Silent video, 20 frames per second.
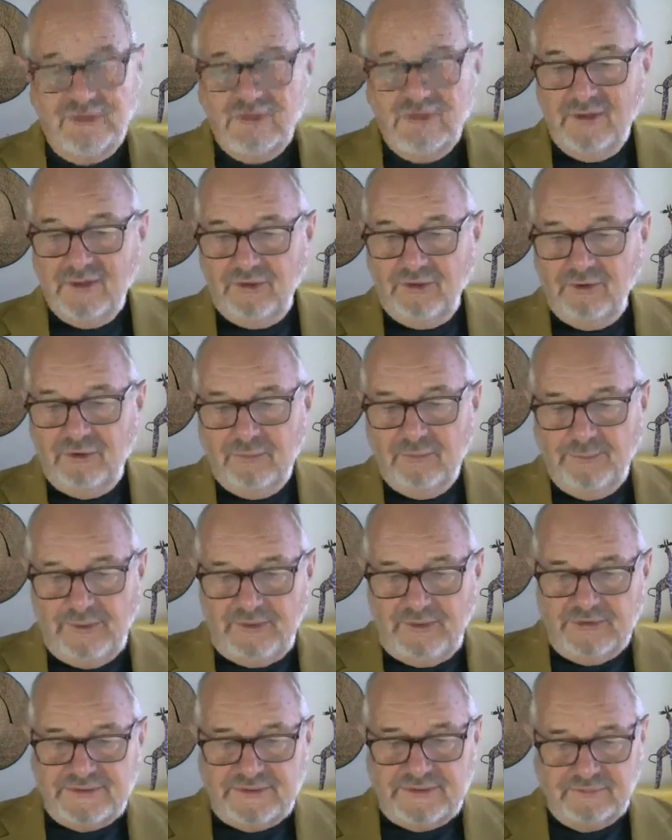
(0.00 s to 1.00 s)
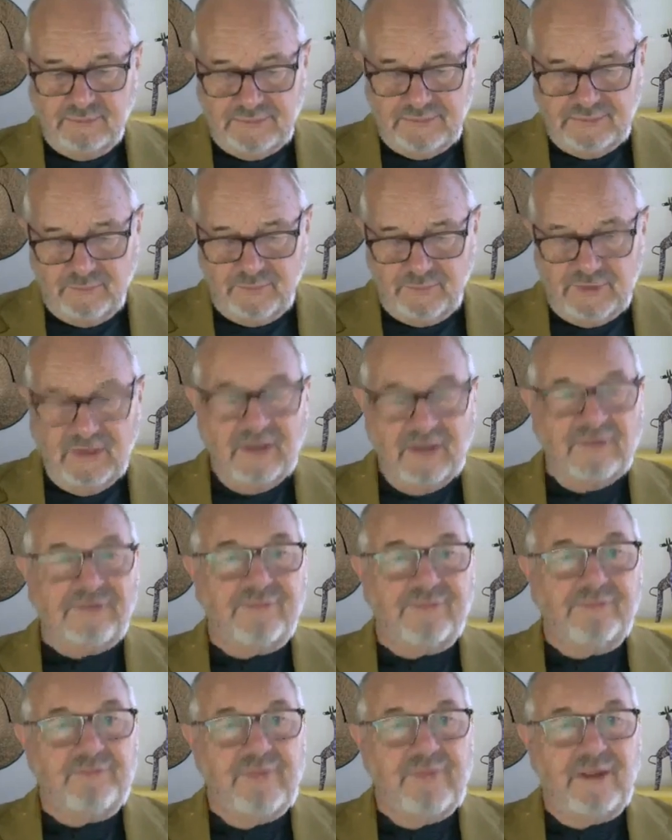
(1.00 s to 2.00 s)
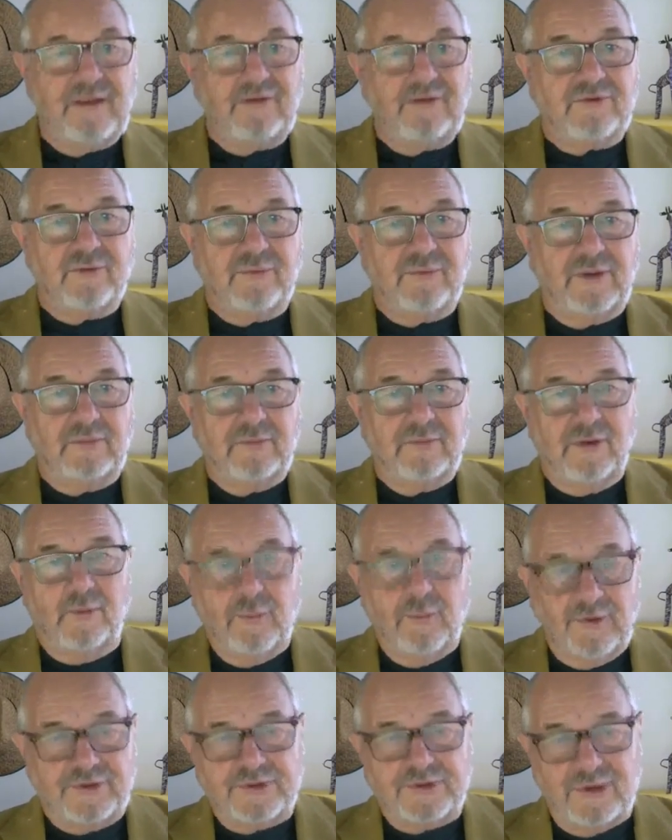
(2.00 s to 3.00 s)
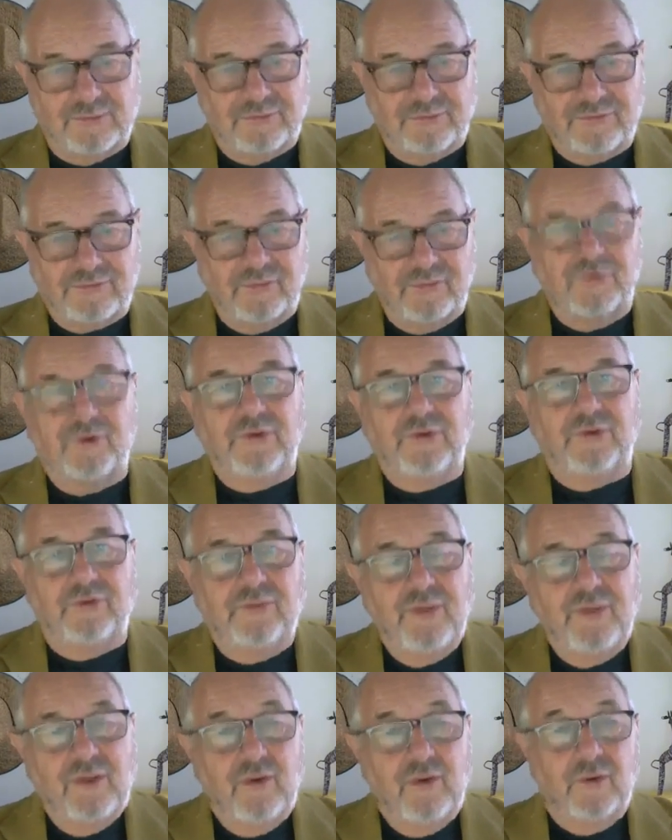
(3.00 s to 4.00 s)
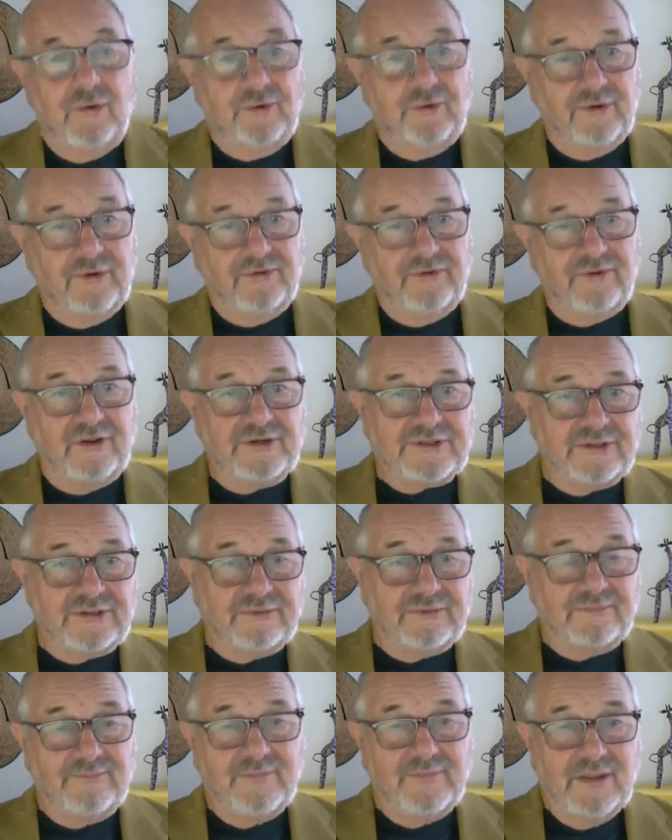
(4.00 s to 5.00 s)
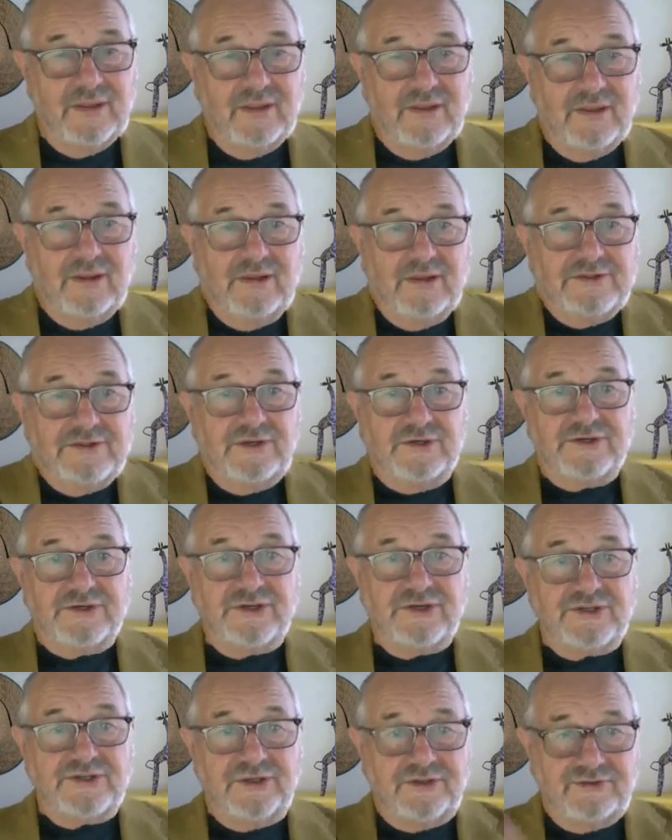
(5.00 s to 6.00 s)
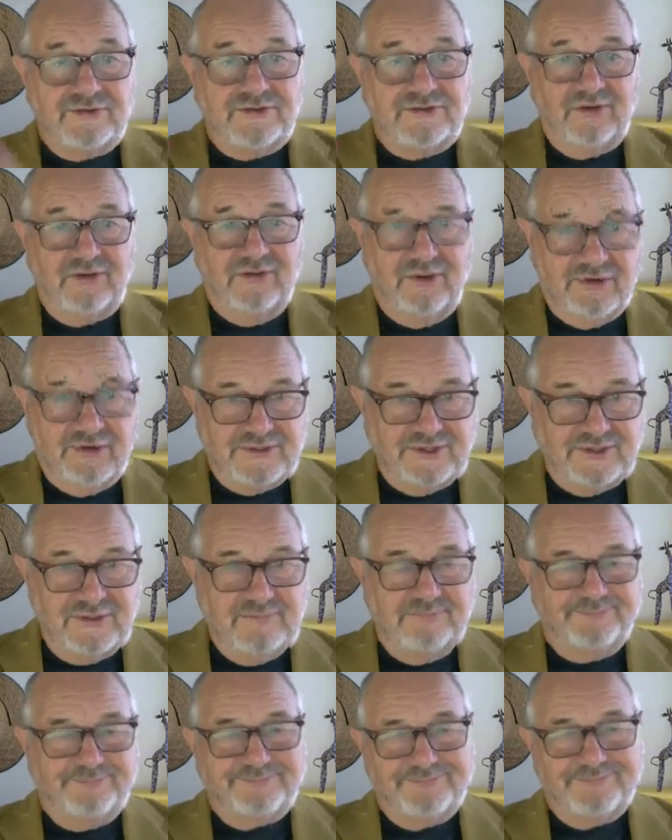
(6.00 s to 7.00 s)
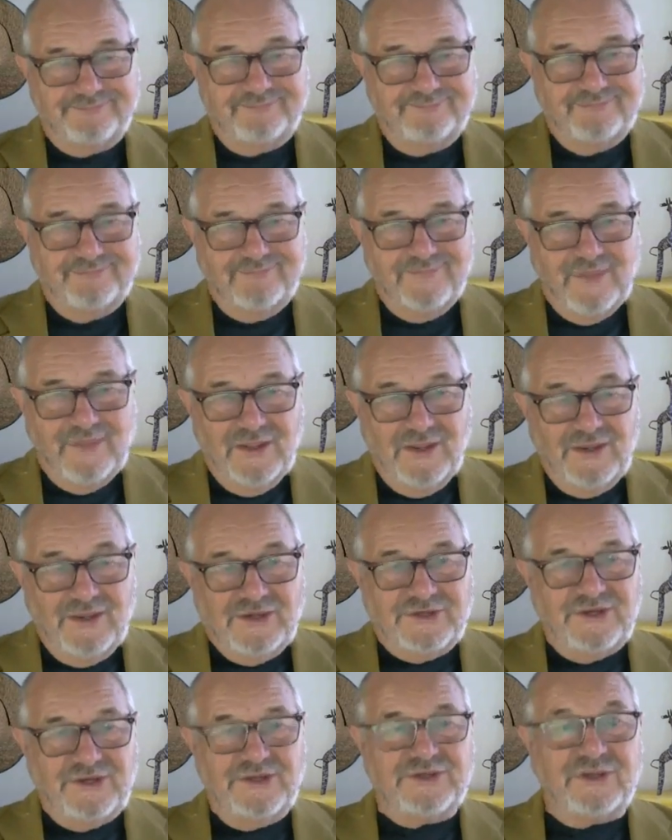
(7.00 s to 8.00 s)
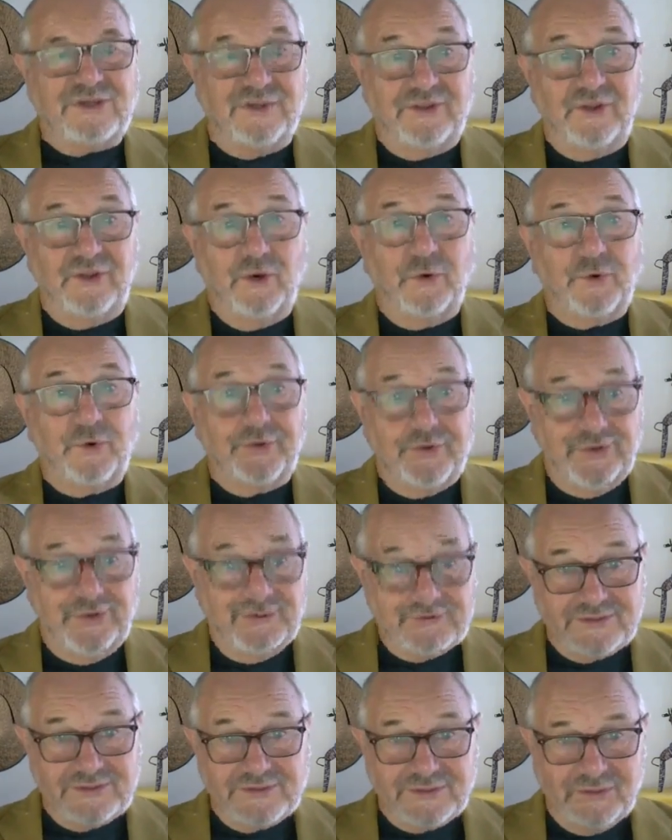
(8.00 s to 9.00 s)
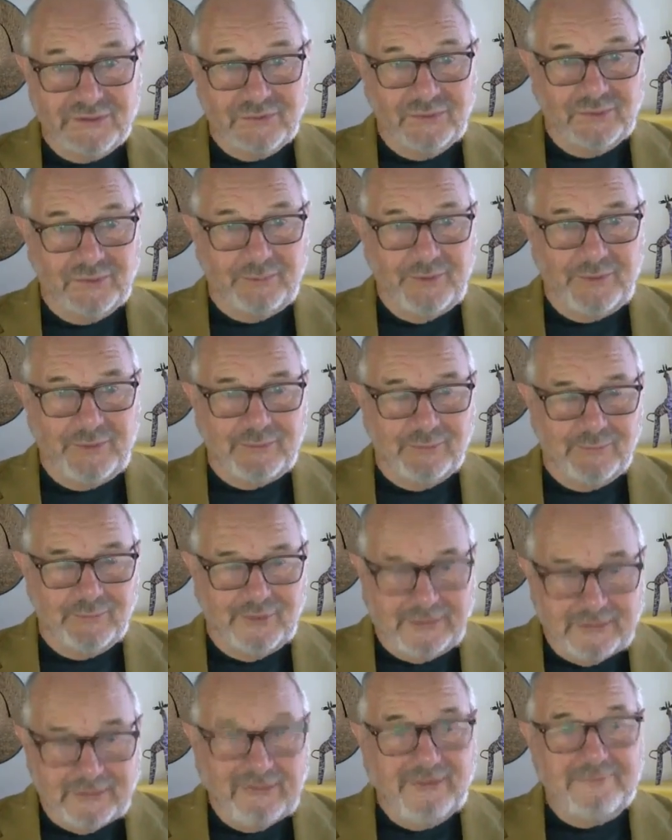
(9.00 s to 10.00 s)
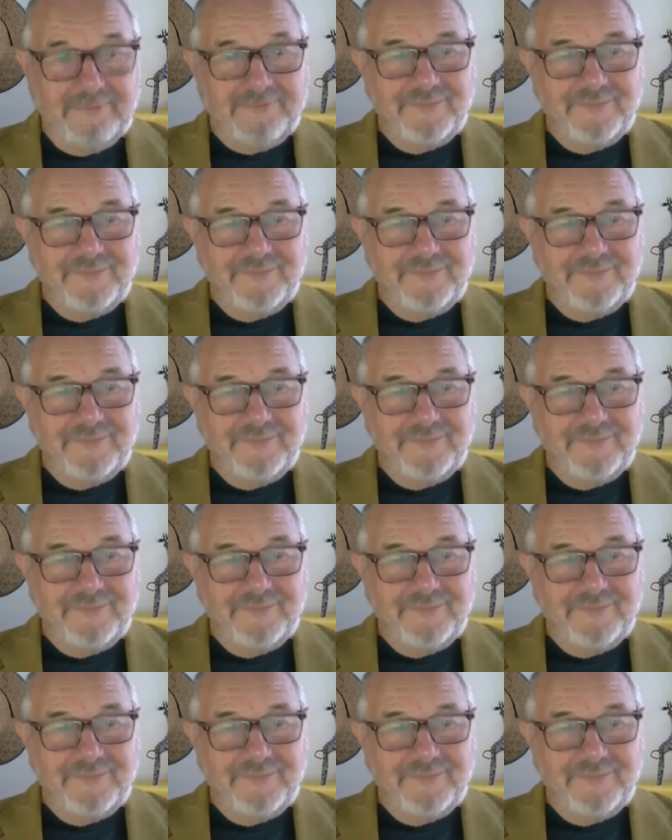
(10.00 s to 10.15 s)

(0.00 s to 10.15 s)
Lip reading: called me and would love me to run my workshops through her organisation. So she's got the technology, she's got the audience, she's got all the people ready,